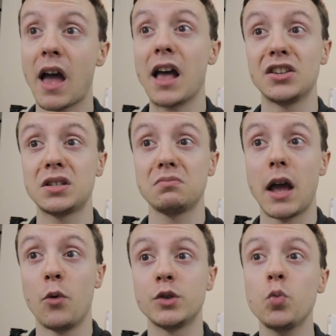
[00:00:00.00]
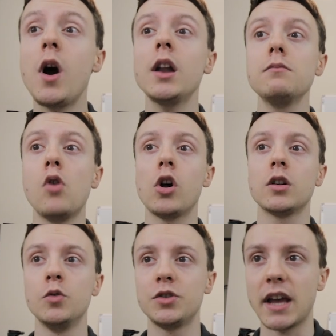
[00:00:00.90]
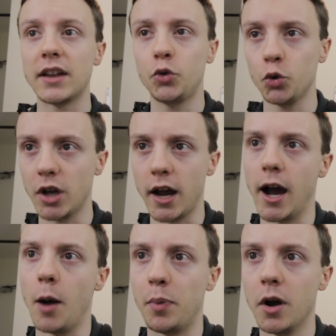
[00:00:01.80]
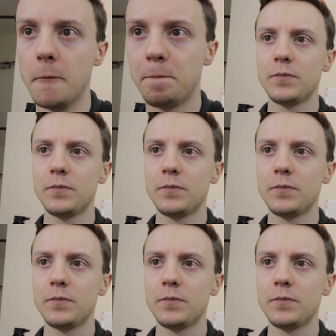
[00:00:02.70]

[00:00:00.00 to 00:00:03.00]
as there was one more loose end to tie up.